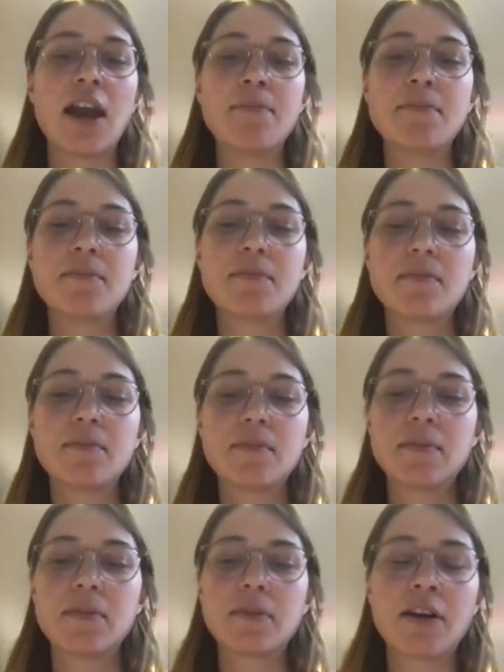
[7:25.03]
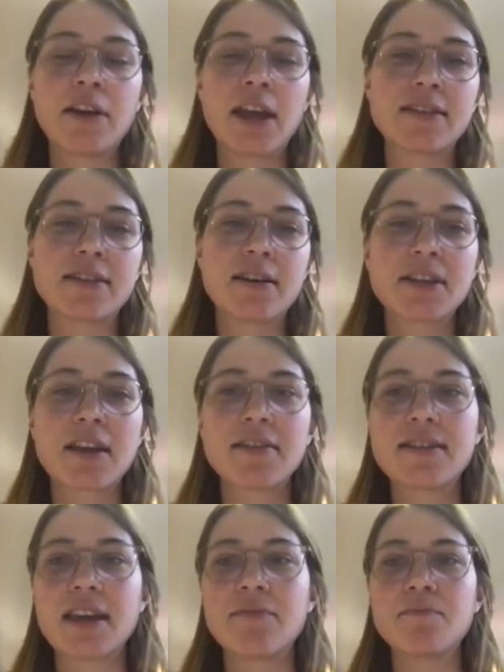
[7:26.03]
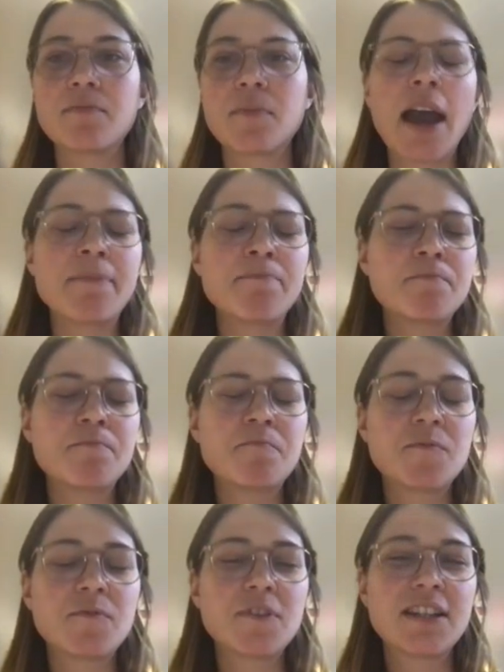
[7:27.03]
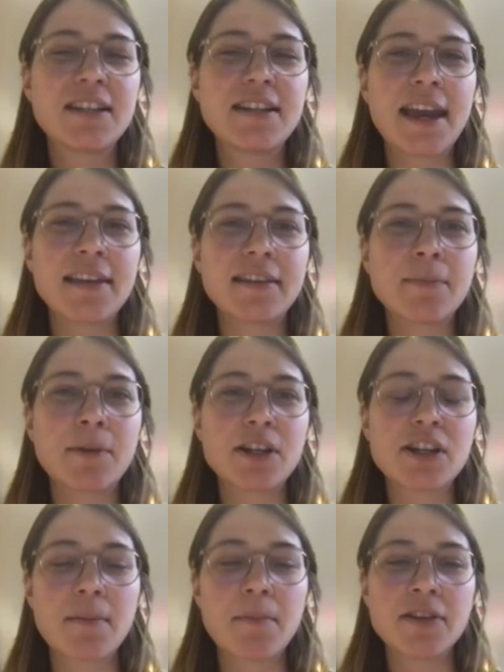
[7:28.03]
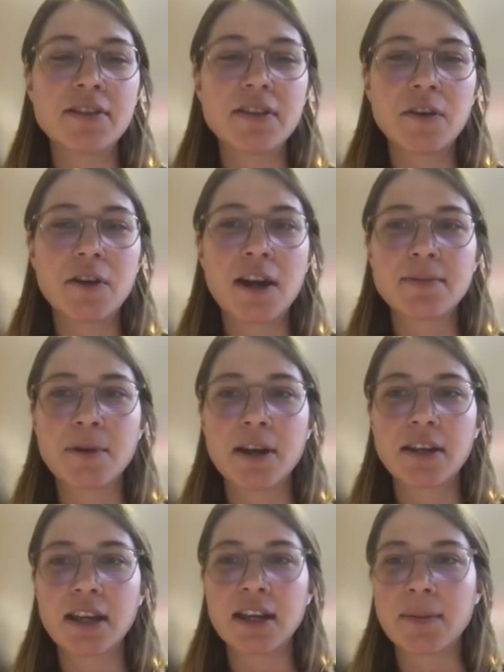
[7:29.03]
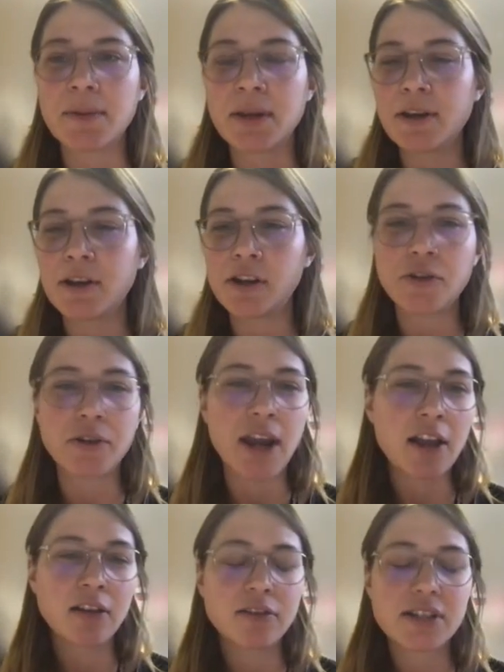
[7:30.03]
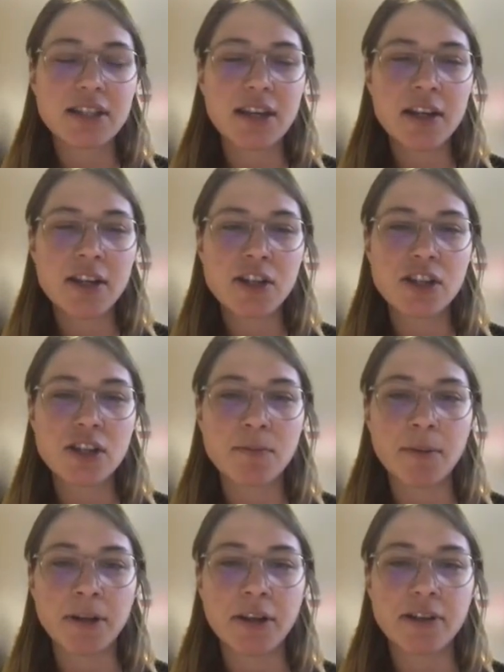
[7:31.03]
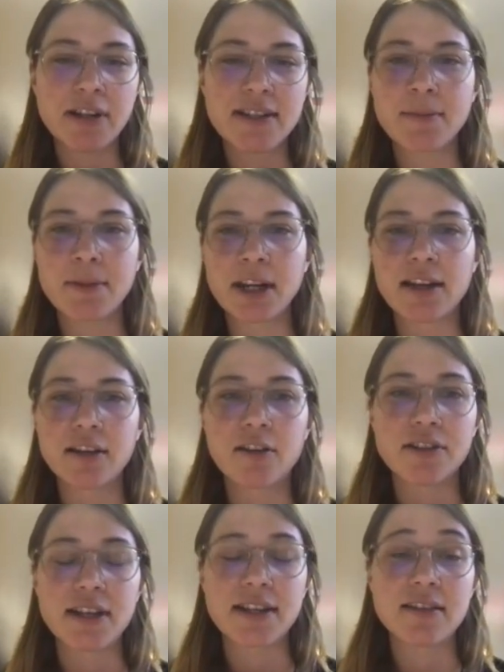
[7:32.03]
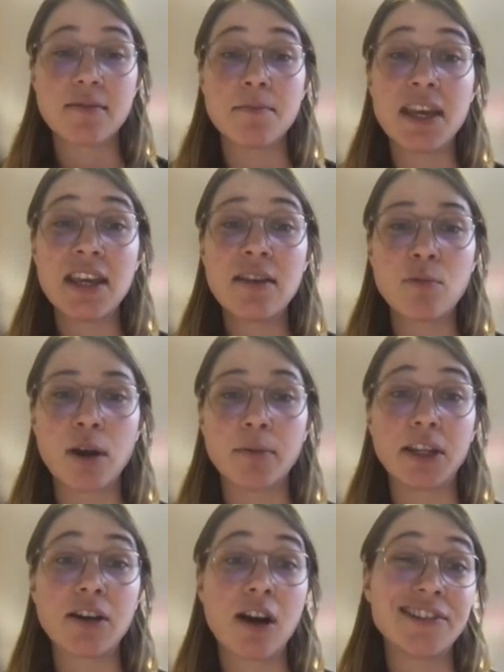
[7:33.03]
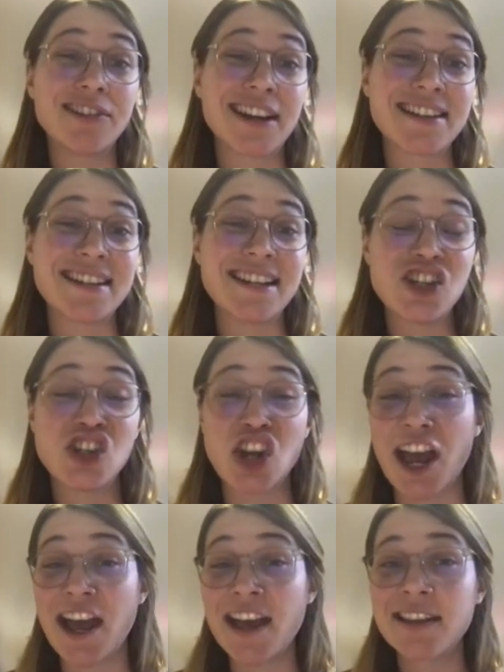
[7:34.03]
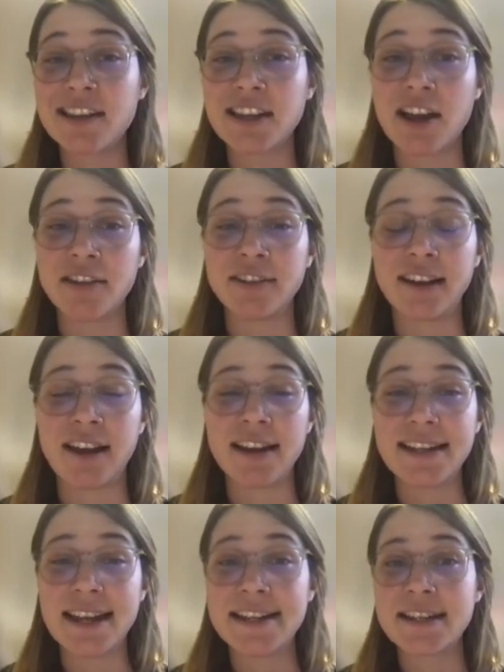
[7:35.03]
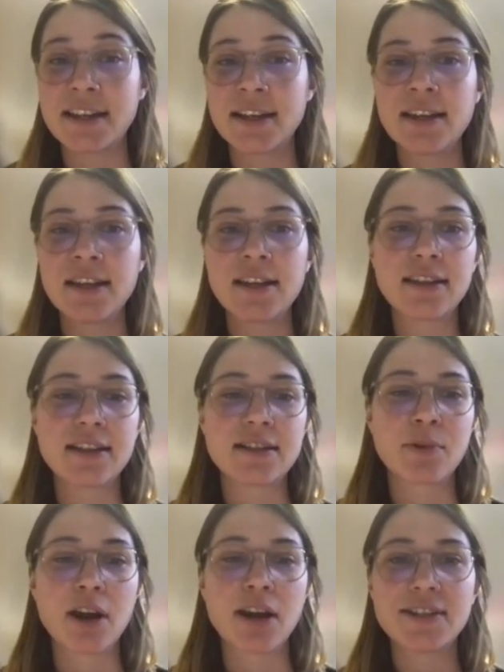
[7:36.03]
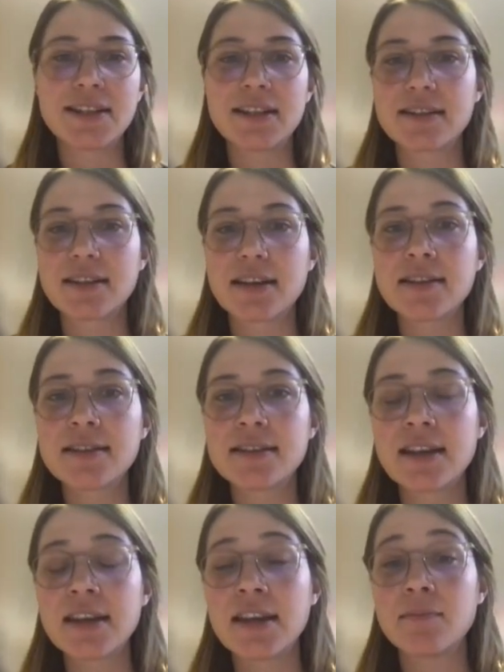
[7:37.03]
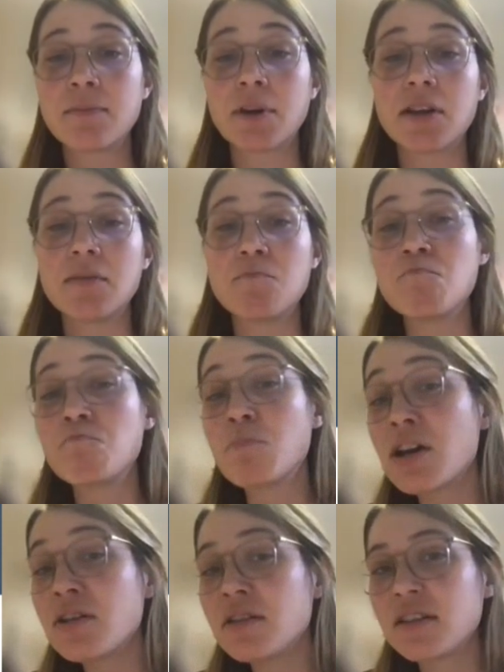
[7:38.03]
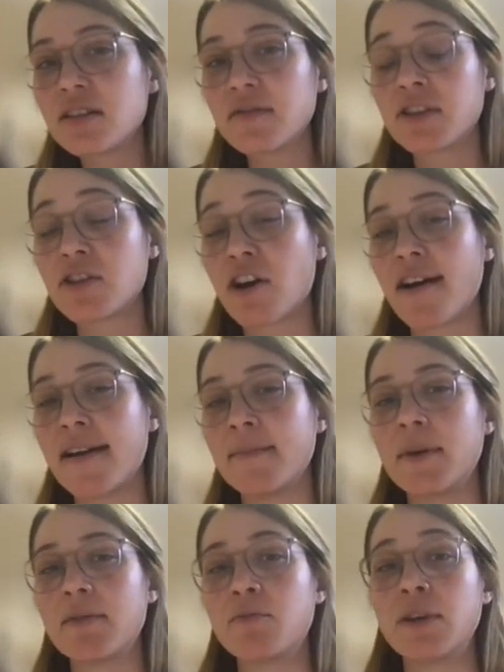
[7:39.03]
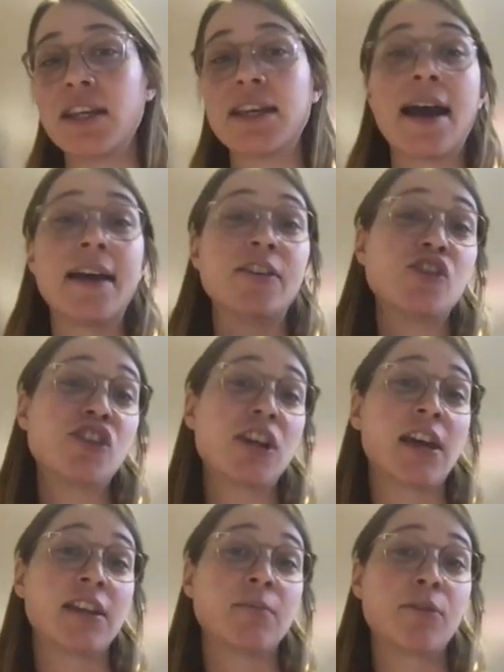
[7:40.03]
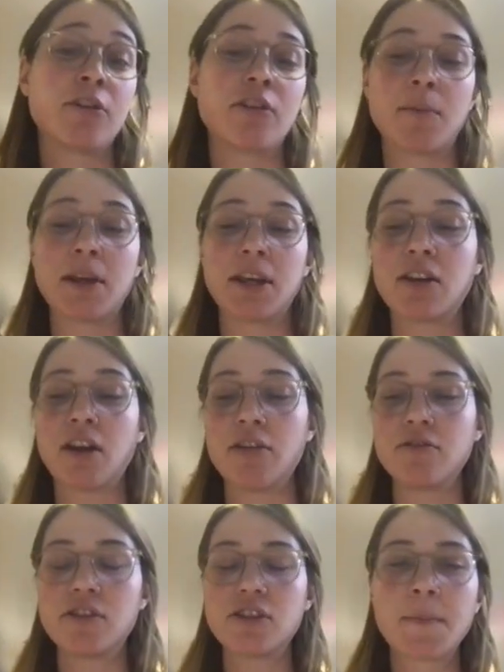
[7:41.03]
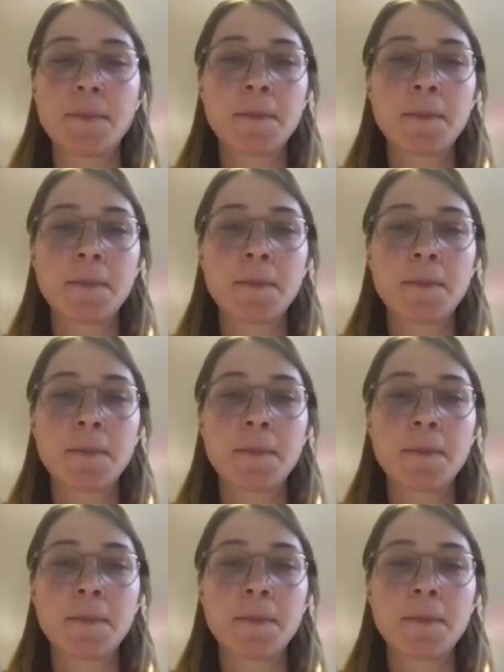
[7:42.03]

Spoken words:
Oh yeah, so I was going to say, I get the impression that most of you guys work in epidemiology and health research, so probably you're in a similar kind of context to me, where we can't actually share the underlying data. There's privacy concerns, but most of the time we can share the programming code.